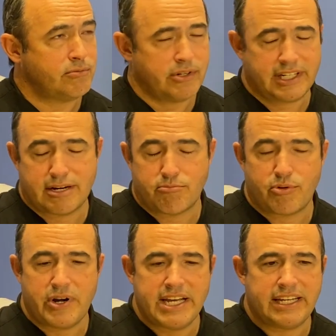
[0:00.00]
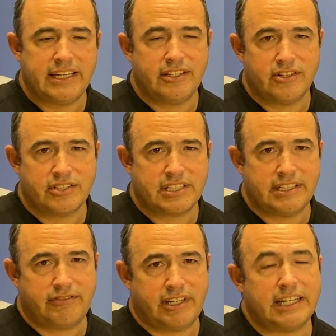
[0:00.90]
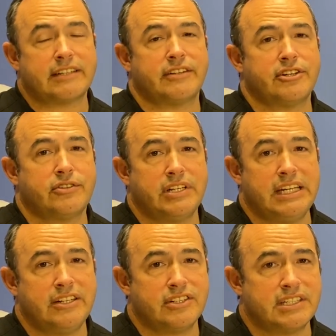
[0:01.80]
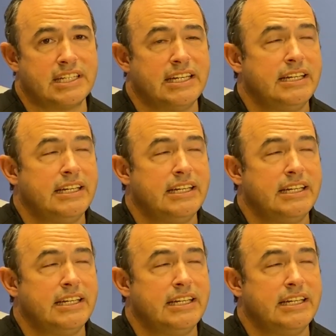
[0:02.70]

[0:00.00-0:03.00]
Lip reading: we're kind of breaking those connective tissue adhesions.